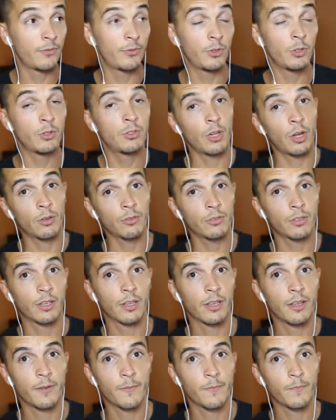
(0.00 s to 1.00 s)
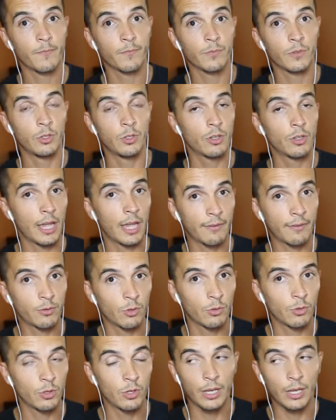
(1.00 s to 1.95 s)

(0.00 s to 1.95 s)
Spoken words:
If you don't have to.